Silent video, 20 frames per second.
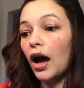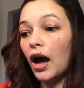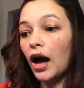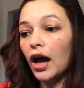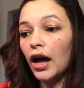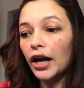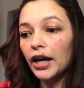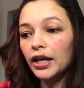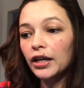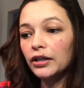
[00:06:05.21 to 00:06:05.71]

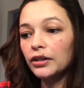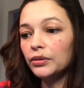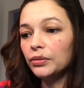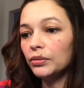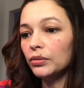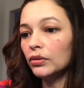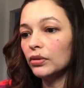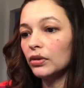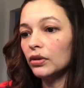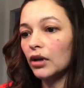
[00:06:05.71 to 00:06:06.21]
I
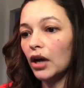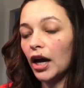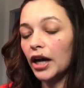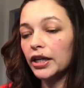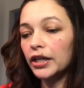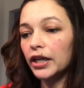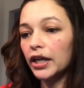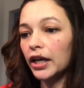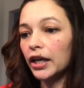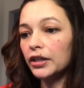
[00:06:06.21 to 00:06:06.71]

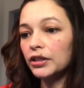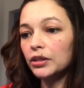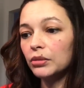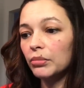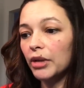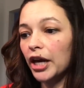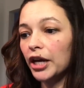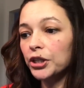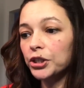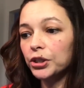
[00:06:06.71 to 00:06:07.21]
can't
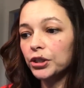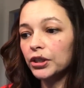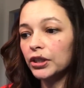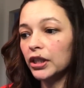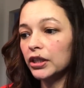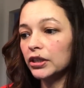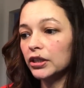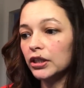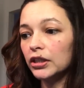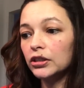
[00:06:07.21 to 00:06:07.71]
imagine
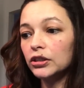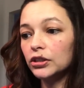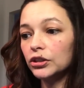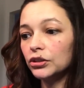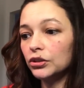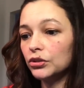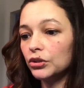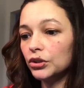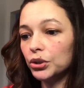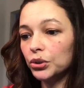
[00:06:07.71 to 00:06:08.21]
that these
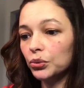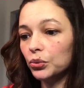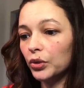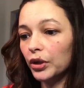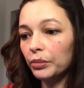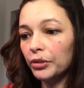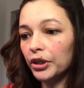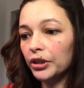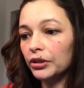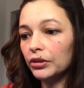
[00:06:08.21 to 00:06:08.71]
two
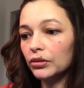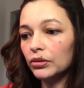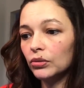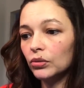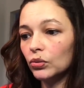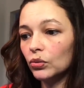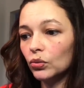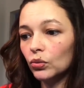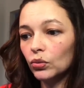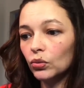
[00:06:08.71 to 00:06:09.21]
women
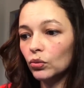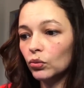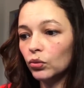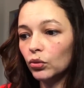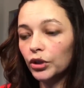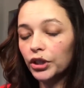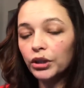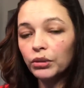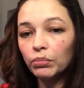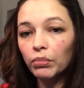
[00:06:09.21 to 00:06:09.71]

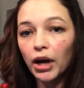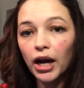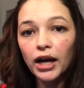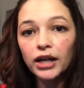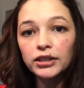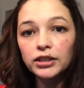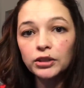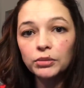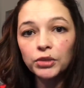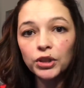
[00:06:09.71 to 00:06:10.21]
wouldn't
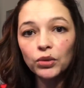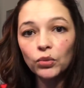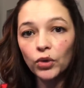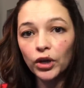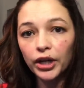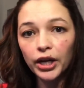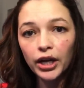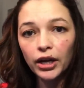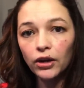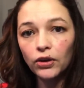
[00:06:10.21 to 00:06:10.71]
possibly
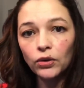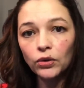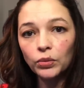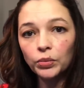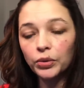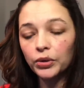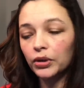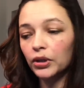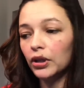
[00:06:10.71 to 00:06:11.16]
want to help.